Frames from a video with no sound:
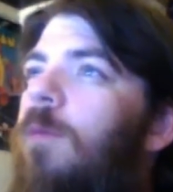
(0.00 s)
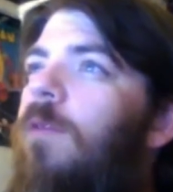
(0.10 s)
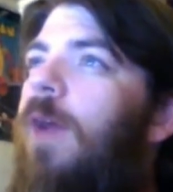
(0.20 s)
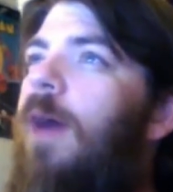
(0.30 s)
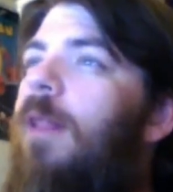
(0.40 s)

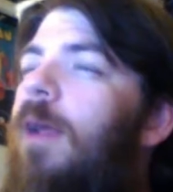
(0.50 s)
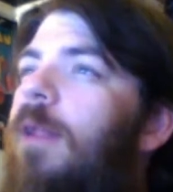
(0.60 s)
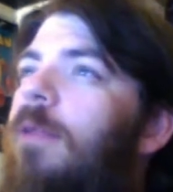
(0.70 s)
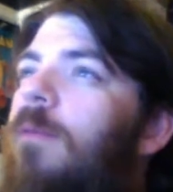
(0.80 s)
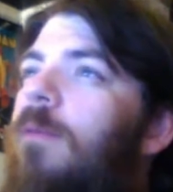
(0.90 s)
hotline
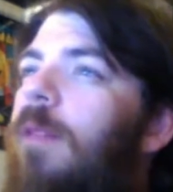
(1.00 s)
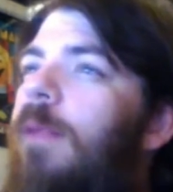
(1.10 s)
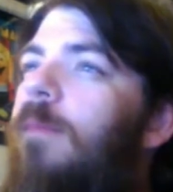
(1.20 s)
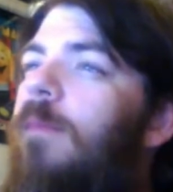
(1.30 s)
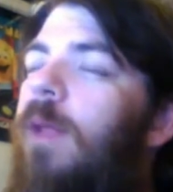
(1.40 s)
until
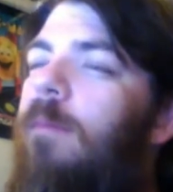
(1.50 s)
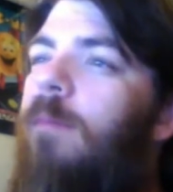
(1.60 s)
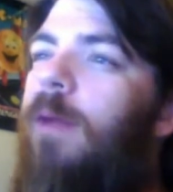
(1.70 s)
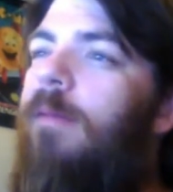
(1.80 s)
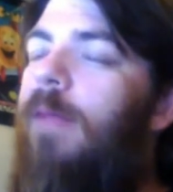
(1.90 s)
like
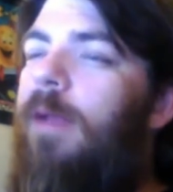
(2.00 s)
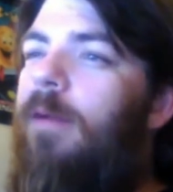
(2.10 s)
much later,